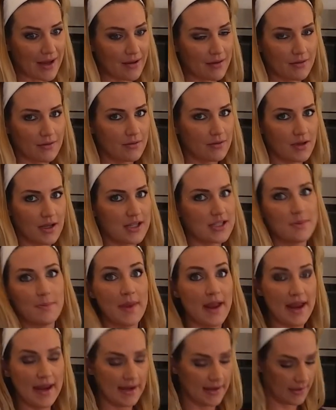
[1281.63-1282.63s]
It's a
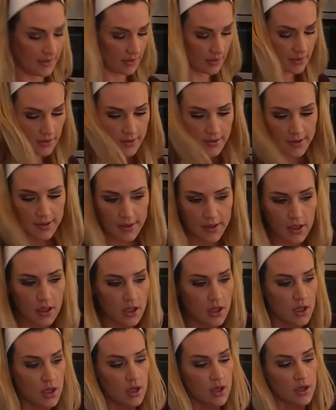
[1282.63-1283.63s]
pain.
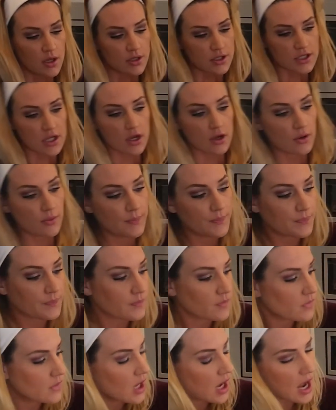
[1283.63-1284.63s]
So
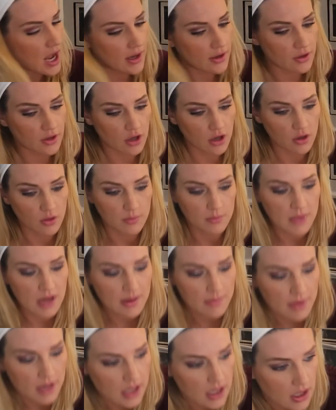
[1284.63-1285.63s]
I don't know,
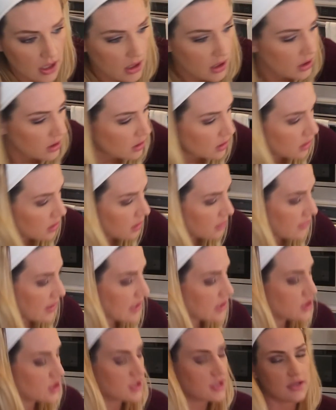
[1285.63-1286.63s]
maybe that's
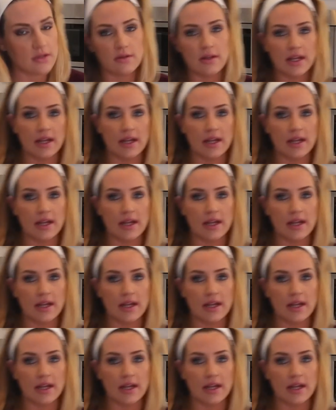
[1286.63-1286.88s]
just like,